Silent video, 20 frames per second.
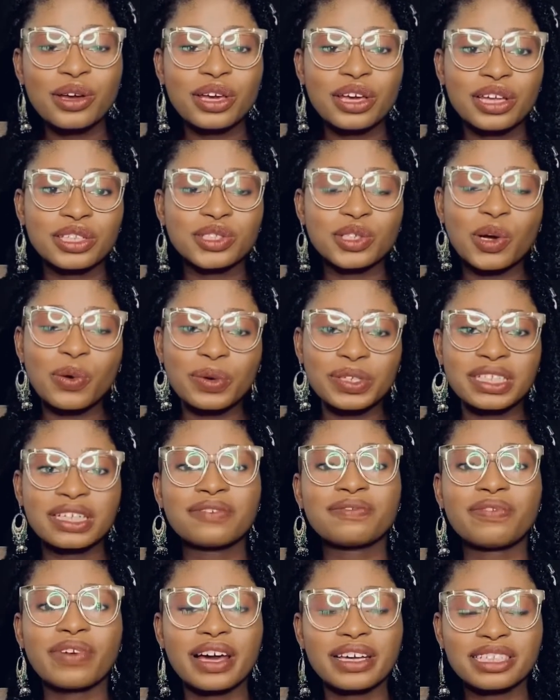it's always
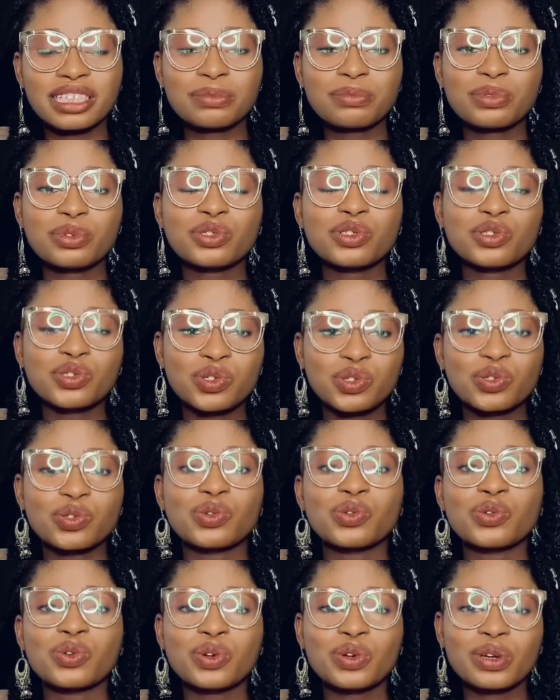advisable
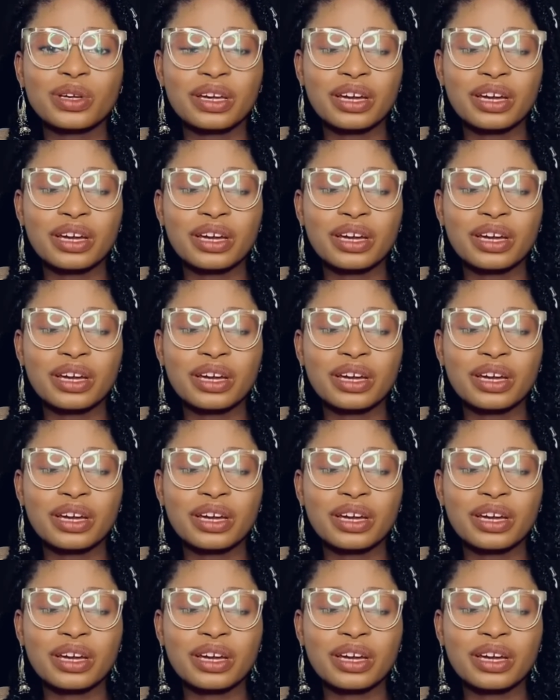to